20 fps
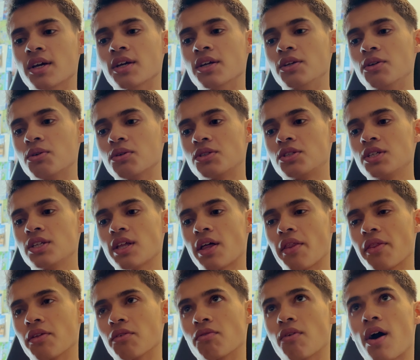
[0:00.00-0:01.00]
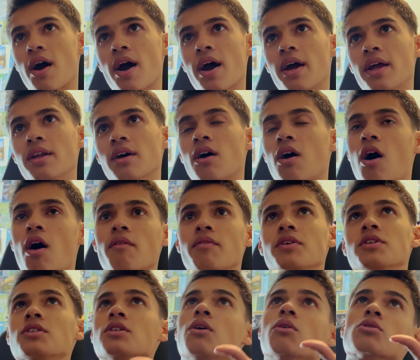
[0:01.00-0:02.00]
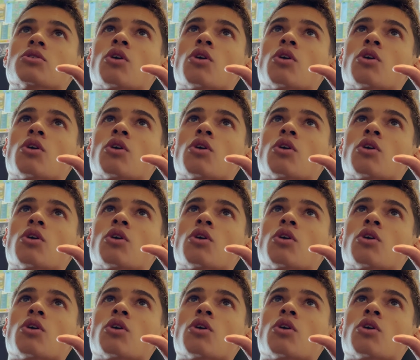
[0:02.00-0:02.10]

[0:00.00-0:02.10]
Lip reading: You can see that the ride obviously goes